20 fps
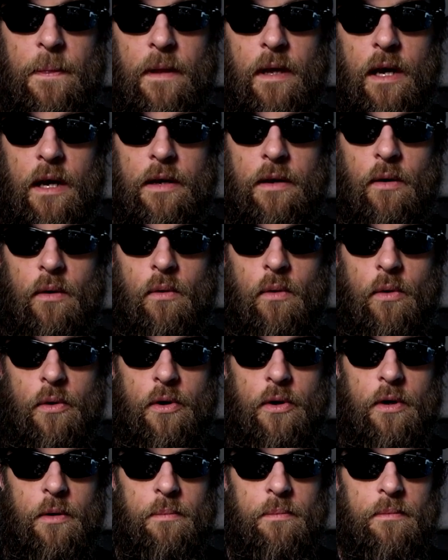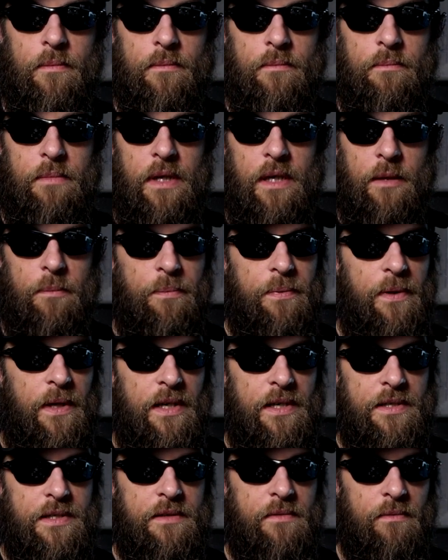an order being
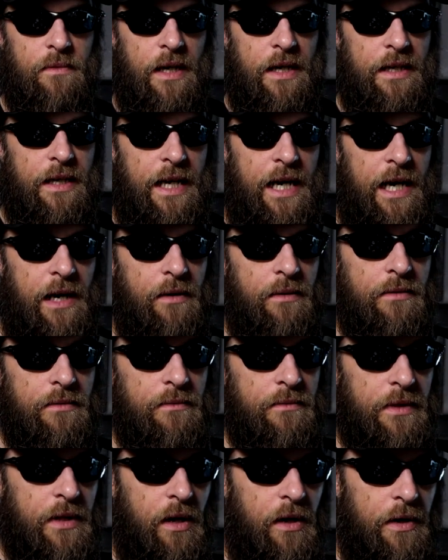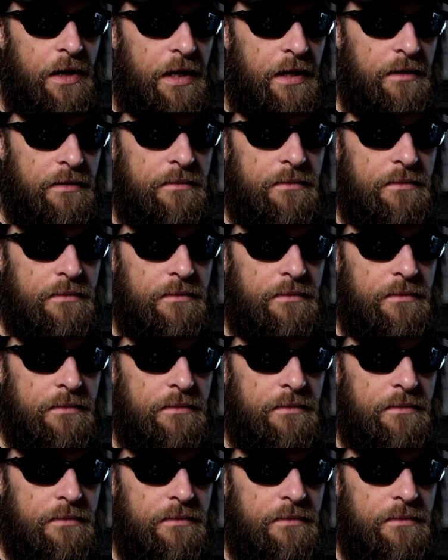placed right now regarding